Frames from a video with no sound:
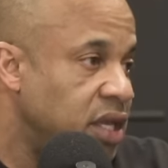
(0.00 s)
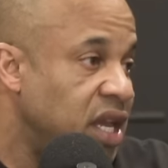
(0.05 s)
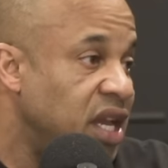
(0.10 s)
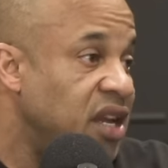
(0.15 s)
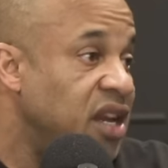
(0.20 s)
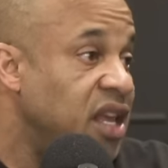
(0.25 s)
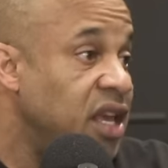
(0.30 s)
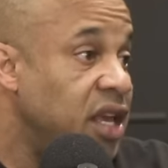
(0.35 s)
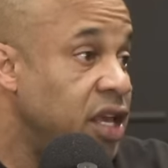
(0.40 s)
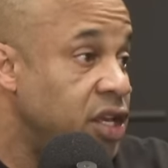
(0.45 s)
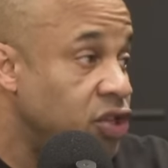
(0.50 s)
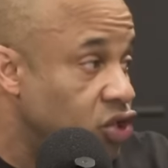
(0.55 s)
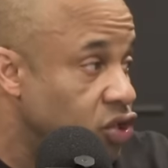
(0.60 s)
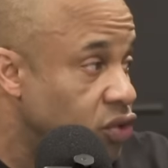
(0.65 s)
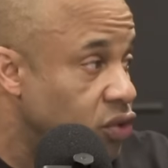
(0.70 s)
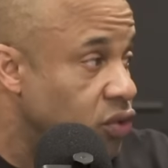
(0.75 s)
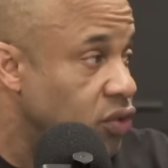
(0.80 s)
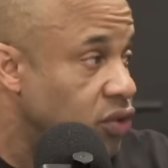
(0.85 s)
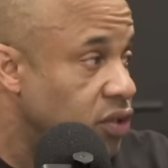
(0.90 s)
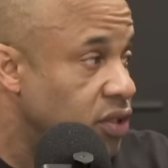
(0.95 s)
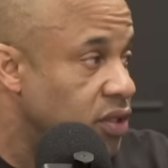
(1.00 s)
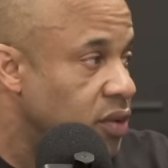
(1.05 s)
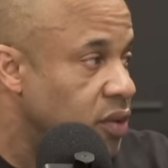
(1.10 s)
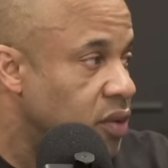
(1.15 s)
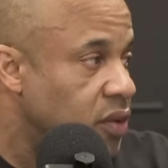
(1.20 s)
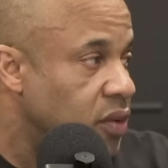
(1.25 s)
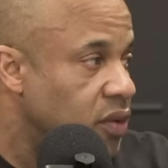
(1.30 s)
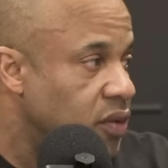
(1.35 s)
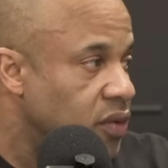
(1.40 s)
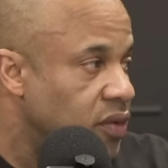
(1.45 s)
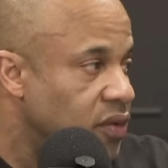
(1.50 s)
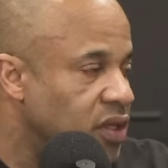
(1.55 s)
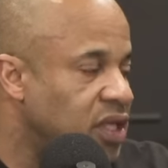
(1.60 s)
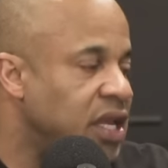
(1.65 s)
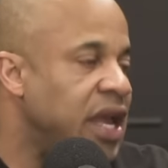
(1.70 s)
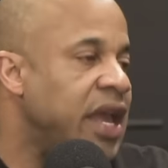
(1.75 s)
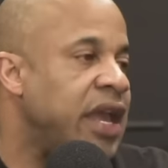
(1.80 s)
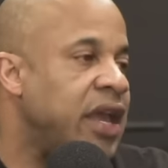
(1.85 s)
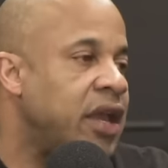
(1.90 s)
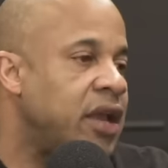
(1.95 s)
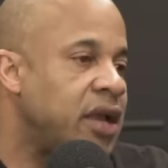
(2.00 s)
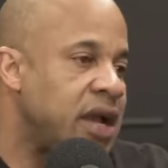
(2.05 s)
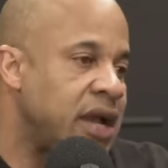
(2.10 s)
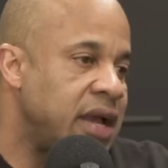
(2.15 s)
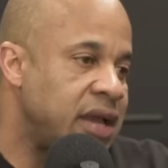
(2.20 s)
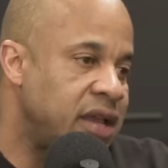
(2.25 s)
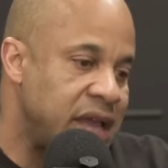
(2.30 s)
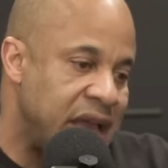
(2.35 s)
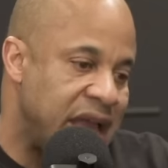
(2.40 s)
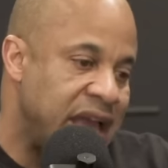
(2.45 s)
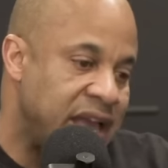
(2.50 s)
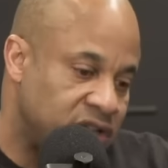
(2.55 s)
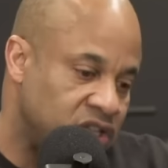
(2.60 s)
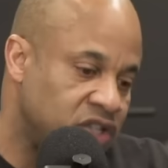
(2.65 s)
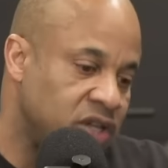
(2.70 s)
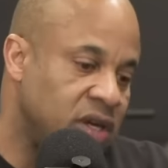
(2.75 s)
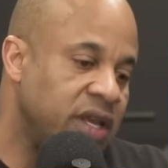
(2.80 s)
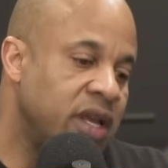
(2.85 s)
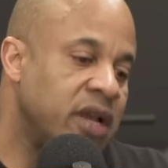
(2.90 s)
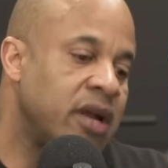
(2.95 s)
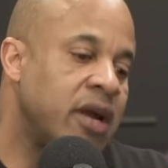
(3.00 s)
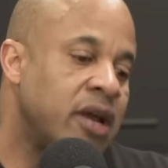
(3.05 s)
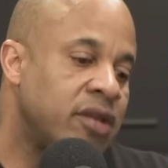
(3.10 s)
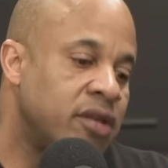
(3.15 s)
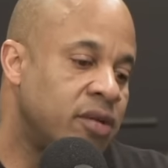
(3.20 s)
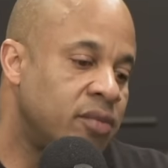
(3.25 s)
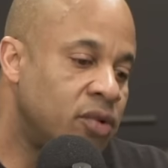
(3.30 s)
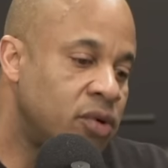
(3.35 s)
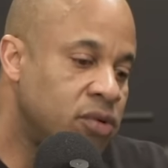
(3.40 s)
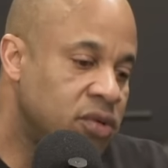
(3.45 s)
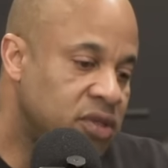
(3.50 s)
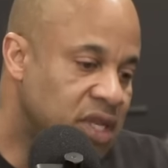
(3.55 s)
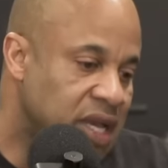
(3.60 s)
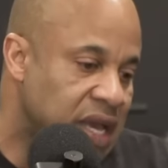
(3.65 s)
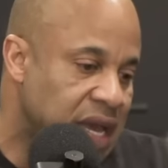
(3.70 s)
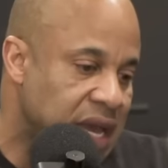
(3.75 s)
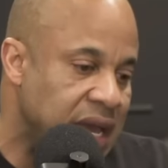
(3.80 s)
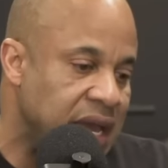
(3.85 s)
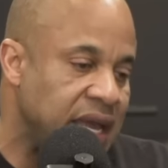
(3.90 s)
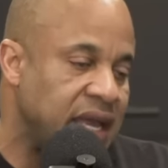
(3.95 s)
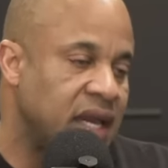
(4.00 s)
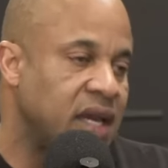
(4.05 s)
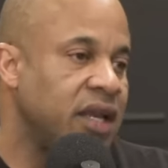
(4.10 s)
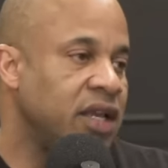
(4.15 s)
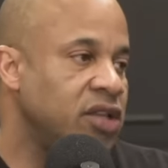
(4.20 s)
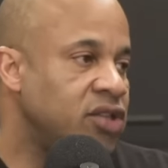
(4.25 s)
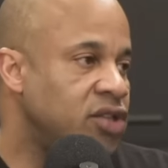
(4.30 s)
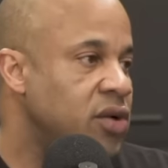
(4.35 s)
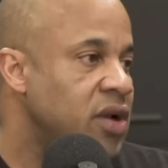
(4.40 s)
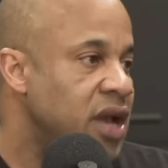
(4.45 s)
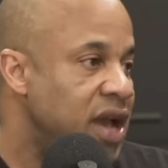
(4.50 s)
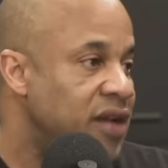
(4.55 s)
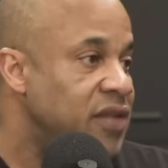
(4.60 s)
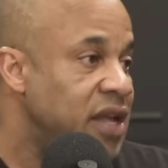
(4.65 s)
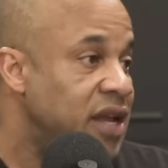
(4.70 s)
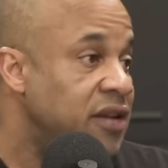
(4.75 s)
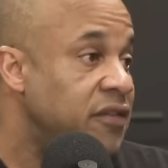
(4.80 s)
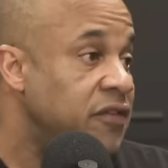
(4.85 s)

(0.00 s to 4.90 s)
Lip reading: kidney issues. Yeah. Mm-hmm. They actually are the most highly to have that